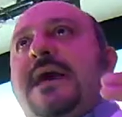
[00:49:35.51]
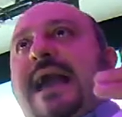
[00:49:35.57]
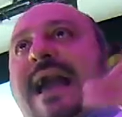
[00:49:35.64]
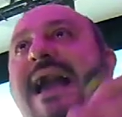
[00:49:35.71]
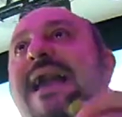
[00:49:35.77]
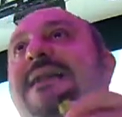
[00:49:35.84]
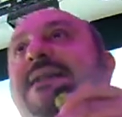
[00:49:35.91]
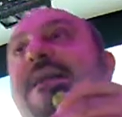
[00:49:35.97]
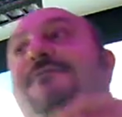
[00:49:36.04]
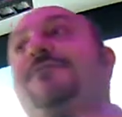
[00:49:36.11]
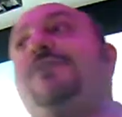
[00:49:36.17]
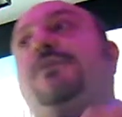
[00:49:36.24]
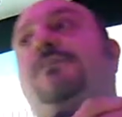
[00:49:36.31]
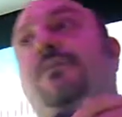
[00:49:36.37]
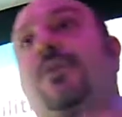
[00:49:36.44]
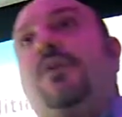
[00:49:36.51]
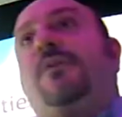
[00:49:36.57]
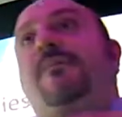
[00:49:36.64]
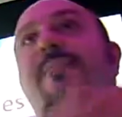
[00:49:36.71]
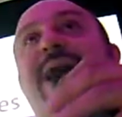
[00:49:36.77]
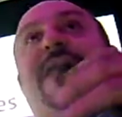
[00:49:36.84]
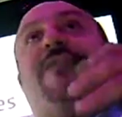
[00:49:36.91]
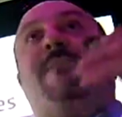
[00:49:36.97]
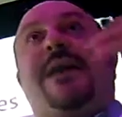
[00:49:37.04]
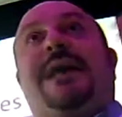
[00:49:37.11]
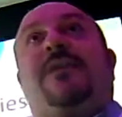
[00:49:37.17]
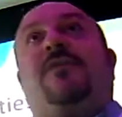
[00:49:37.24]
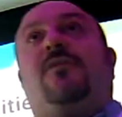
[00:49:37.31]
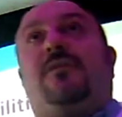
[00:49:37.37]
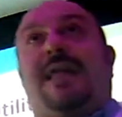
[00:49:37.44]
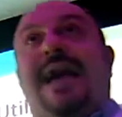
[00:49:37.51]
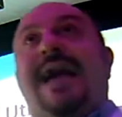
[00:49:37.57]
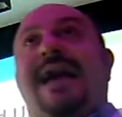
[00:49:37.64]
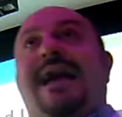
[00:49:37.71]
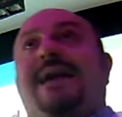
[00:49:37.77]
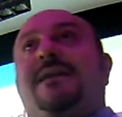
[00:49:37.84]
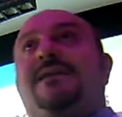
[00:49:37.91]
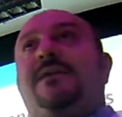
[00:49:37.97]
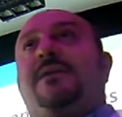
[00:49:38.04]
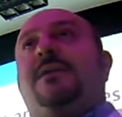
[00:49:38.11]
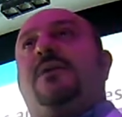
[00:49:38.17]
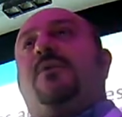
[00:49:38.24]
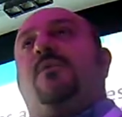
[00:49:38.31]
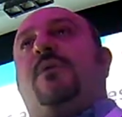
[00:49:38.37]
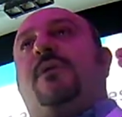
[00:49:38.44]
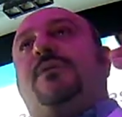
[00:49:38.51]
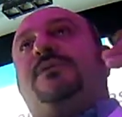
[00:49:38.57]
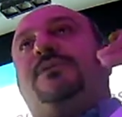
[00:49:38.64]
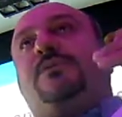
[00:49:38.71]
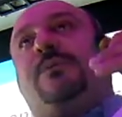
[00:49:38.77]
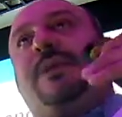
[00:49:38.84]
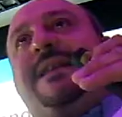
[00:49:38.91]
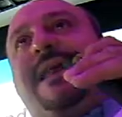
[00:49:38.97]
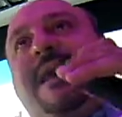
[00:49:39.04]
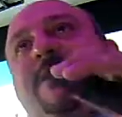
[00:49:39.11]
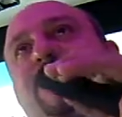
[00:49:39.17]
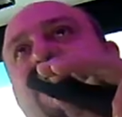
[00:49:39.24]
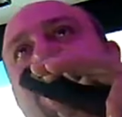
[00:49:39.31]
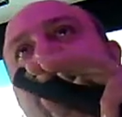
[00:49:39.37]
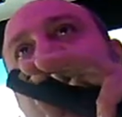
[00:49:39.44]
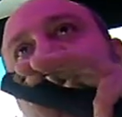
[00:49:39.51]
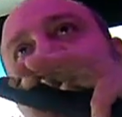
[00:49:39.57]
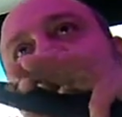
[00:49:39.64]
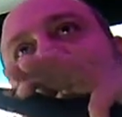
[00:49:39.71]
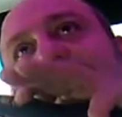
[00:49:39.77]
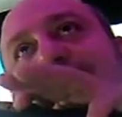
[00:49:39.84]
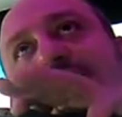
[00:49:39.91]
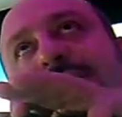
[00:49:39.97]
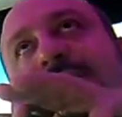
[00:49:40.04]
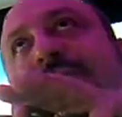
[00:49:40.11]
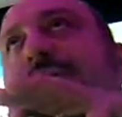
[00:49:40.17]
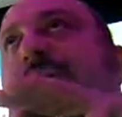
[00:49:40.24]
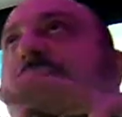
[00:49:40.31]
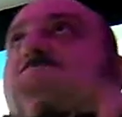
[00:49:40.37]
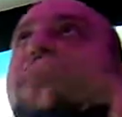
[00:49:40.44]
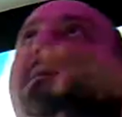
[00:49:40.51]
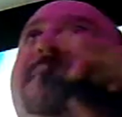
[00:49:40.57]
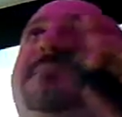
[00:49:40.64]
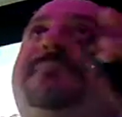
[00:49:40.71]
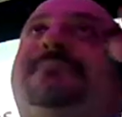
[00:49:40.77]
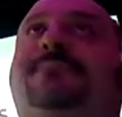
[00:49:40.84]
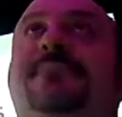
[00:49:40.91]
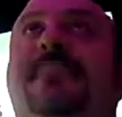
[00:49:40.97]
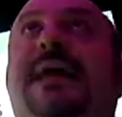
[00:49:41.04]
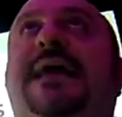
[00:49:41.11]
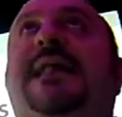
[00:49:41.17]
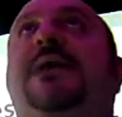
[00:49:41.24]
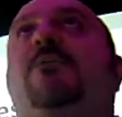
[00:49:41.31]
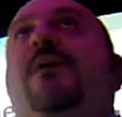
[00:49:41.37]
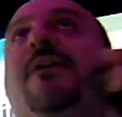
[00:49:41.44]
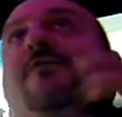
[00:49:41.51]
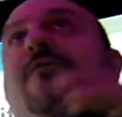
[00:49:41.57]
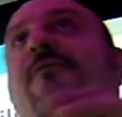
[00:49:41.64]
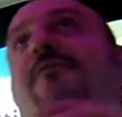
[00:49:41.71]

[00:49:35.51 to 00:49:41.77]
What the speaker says: Add gives you pure mathematical add, where screen actually takes anywhere from